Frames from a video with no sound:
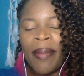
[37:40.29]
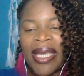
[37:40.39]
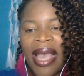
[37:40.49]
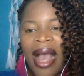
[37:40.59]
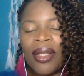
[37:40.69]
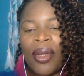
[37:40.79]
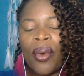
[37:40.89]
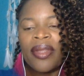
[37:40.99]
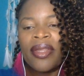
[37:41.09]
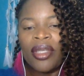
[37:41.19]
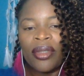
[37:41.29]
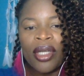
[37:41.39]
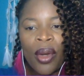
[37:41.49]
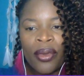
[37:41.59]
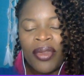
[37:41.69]
Maq Ele, or you can
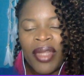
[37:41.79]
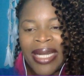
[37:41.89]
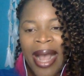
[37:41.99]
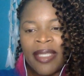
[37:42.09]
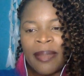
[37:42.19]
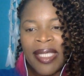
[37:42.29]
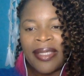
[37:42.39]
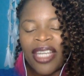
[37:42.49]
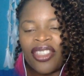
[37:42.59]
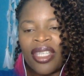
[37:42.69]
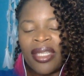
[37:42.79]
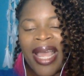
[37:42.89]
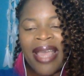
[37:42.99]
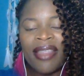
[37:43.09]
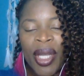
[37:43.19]
go through the announcement section
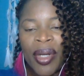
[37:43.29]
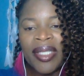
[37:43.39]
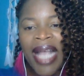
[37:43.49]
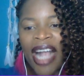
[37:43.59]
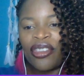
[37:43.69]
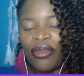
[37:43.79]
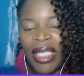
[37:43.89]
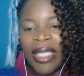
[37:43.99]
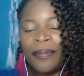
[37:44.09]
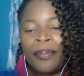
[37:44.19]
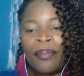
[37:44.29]
and there is actually